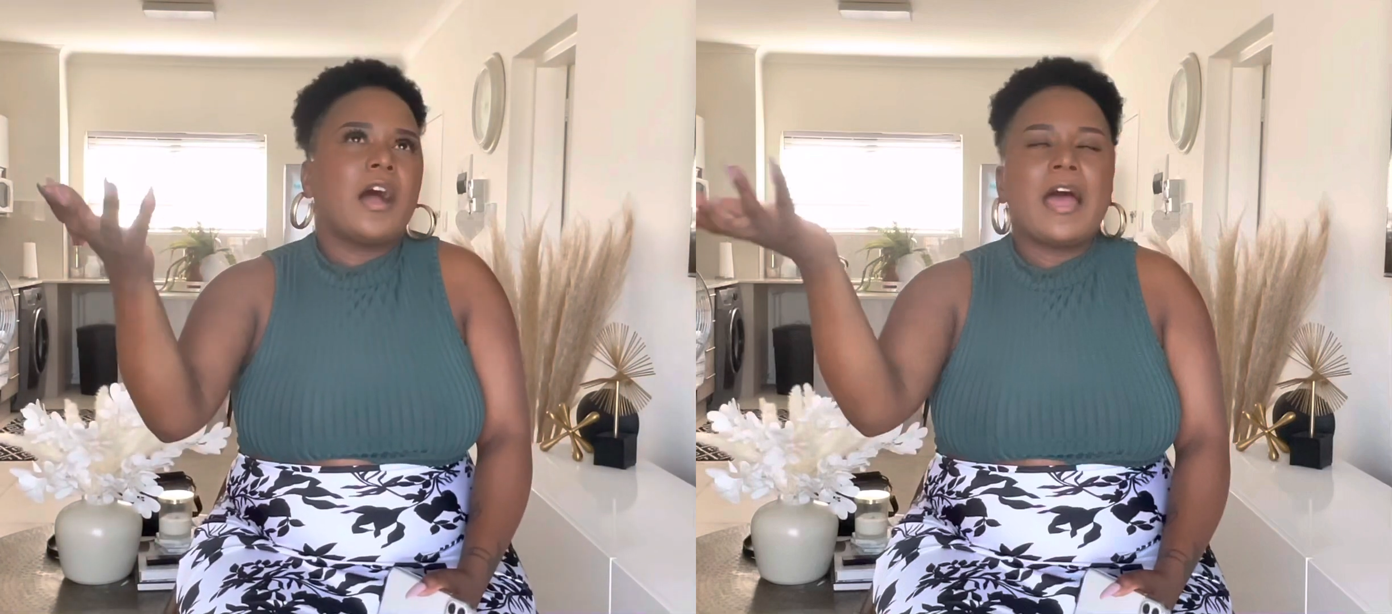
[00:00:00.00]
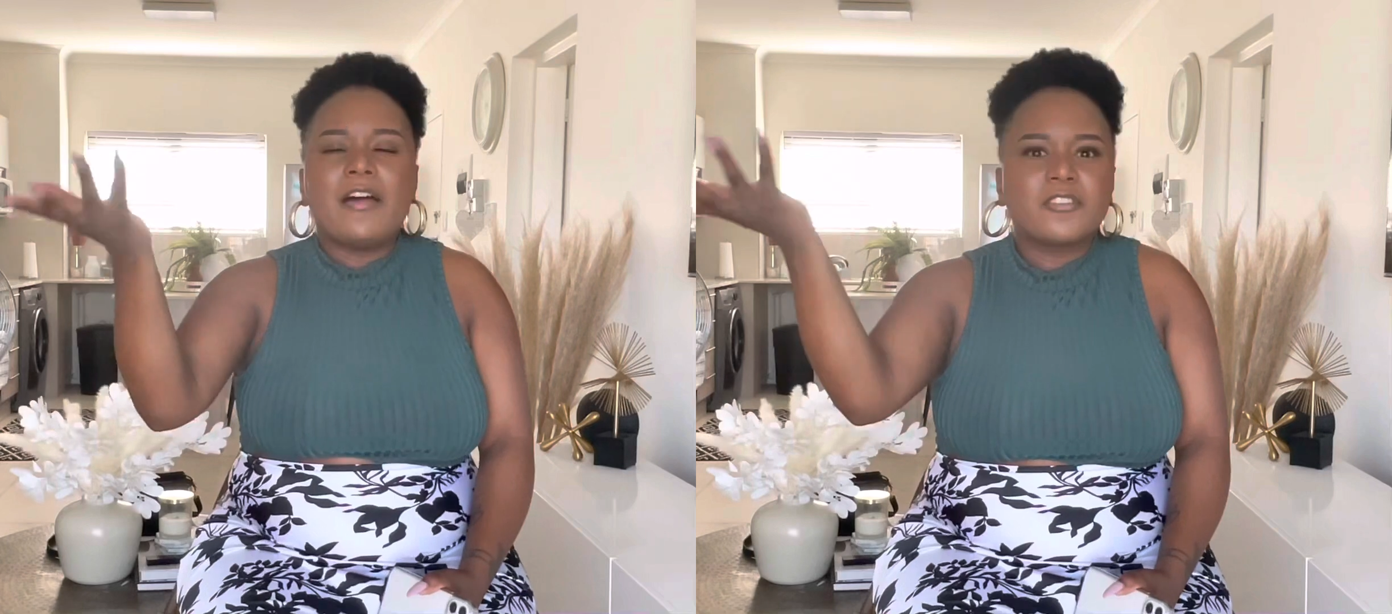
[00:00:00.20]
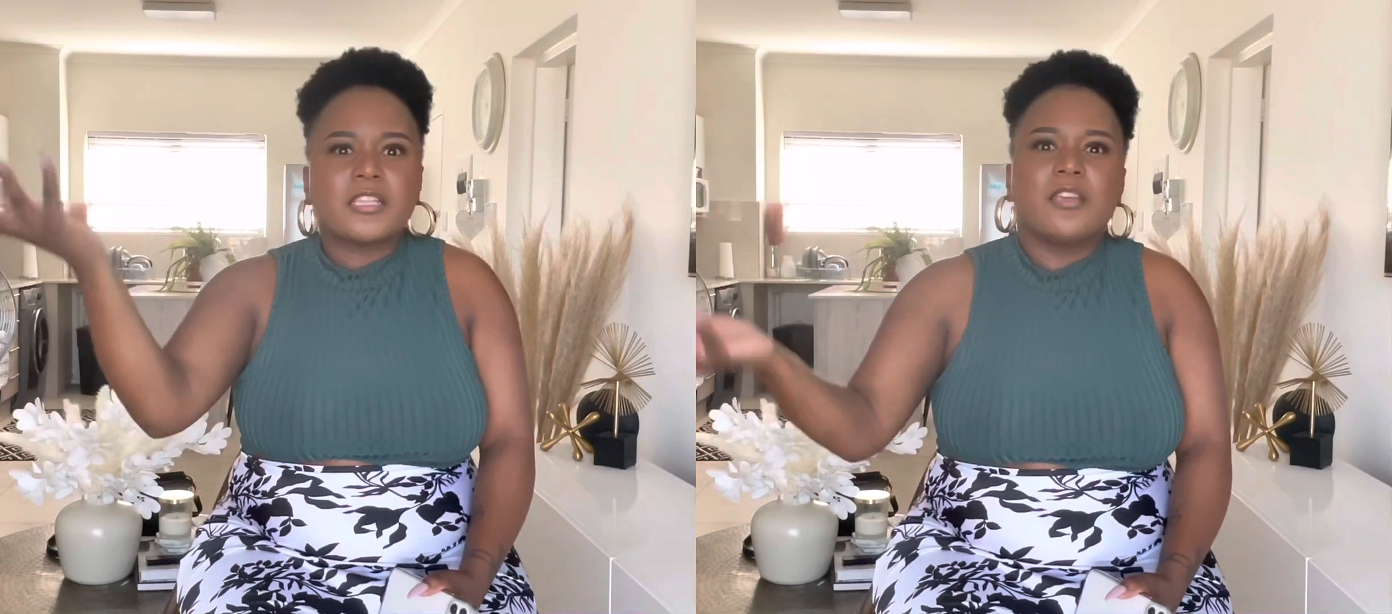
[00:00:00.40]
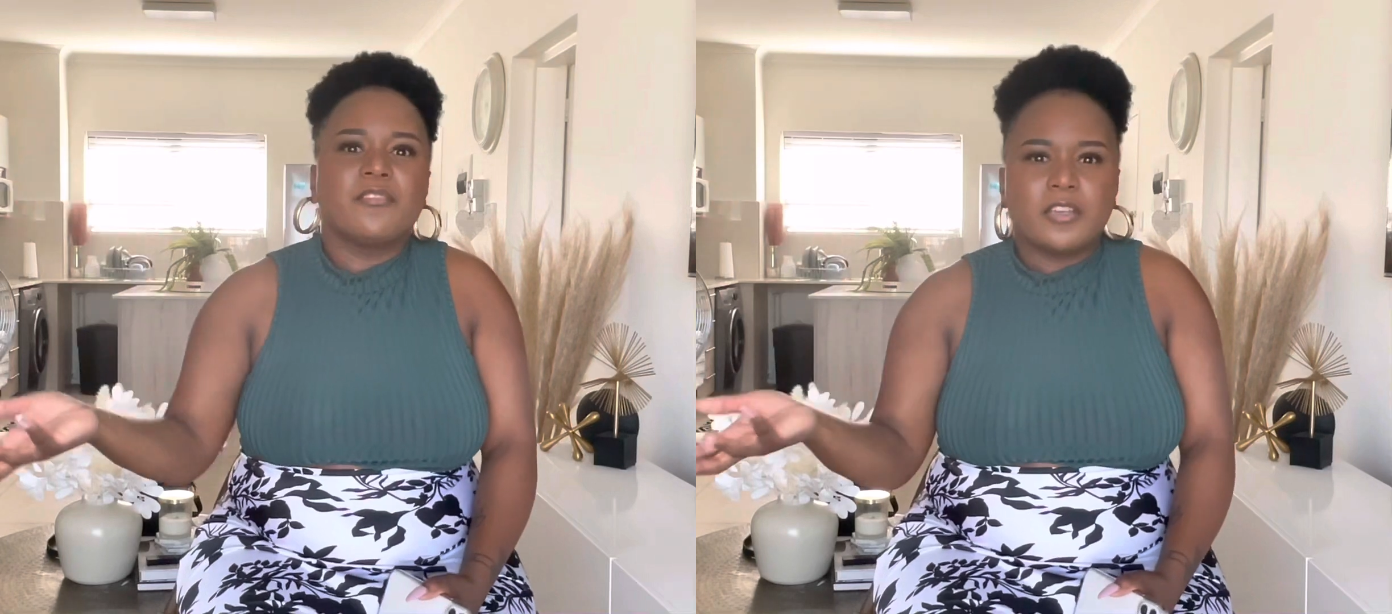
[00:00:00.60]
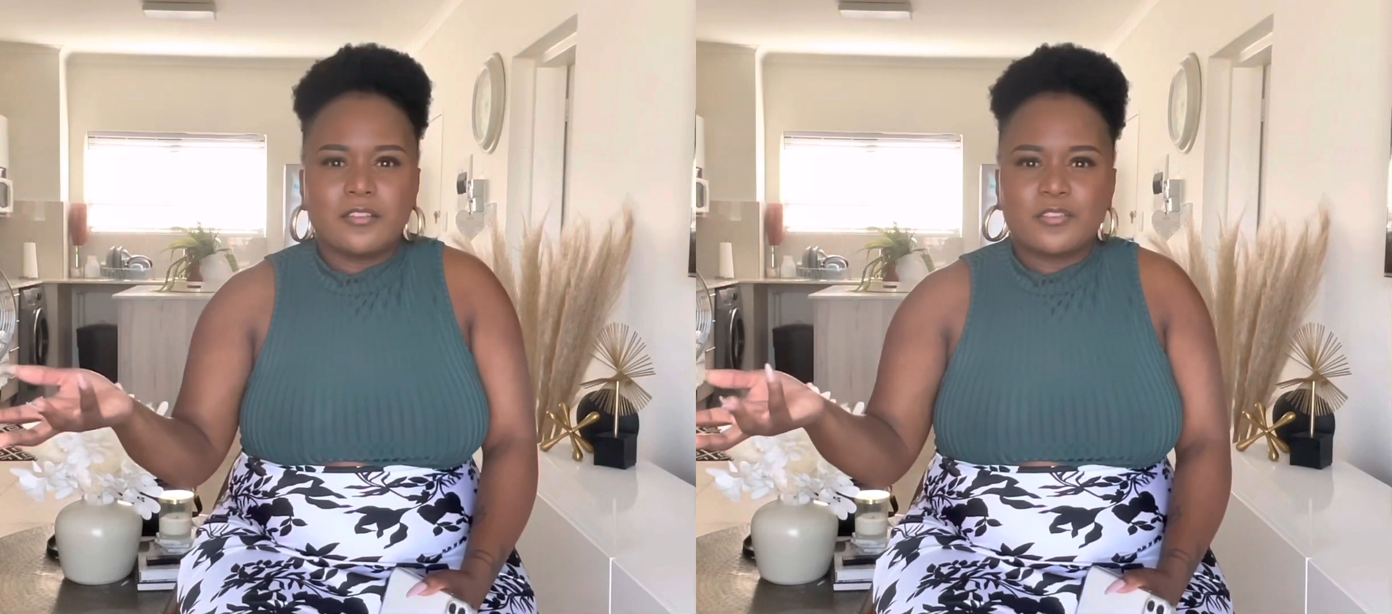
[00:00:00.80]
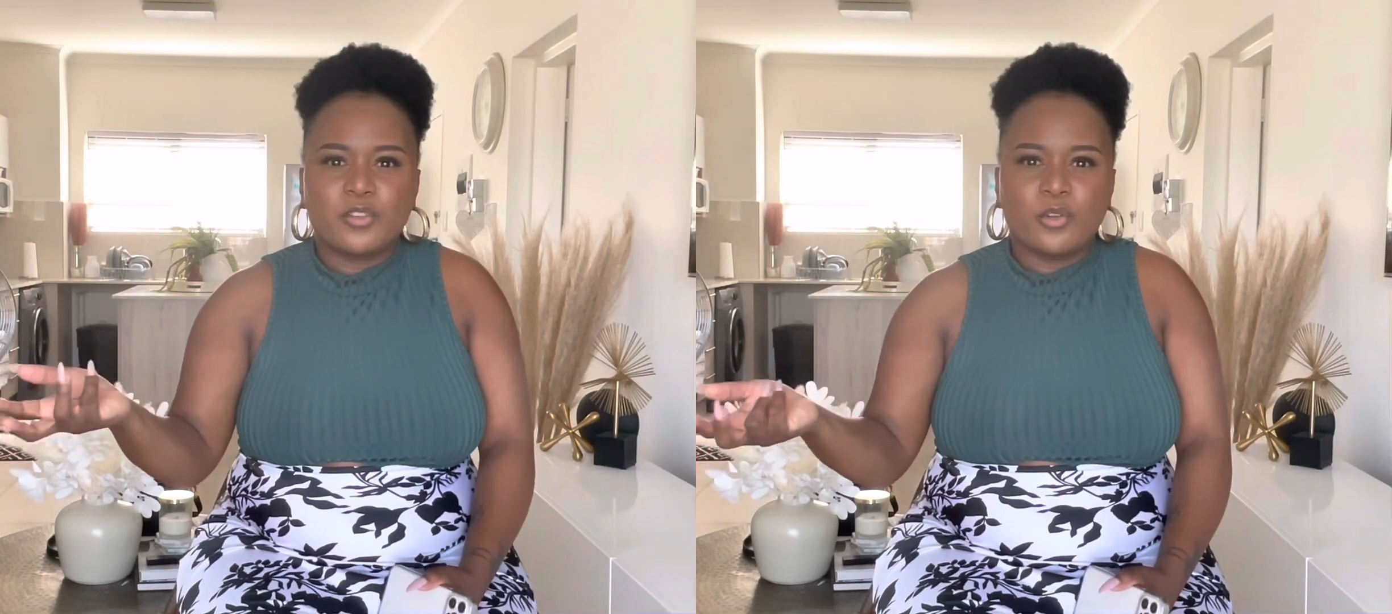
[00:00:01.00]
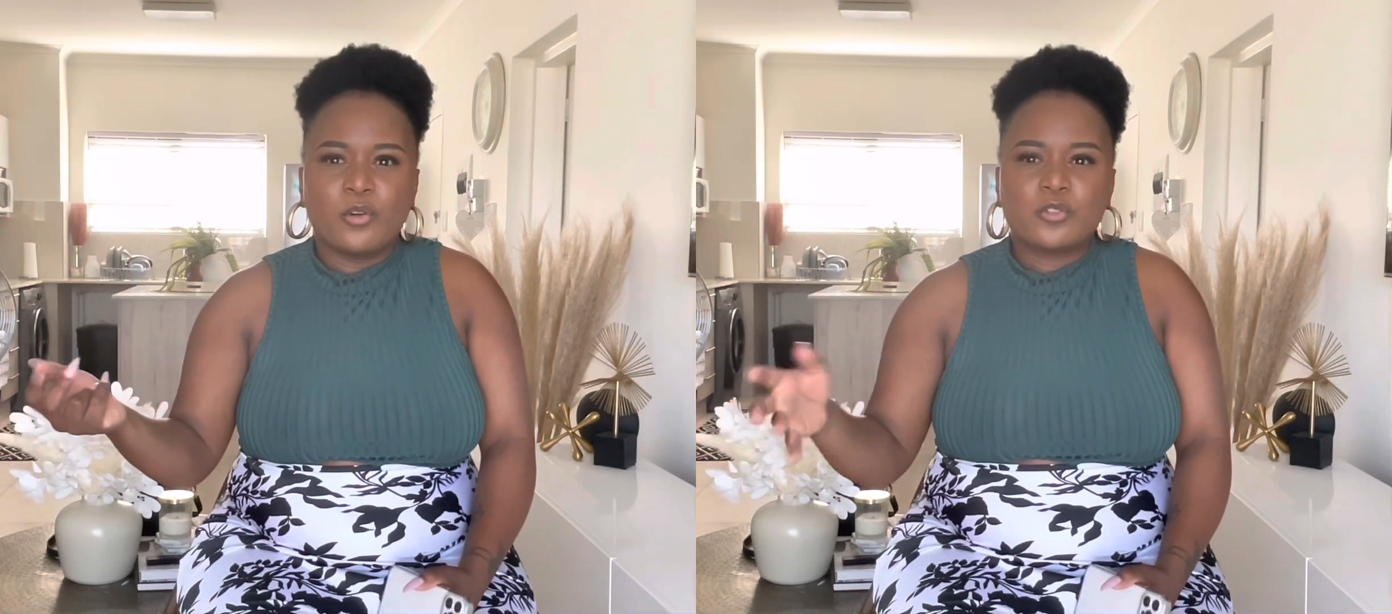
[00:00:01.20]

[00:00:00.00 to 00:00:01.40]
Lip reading: I have savings, you know,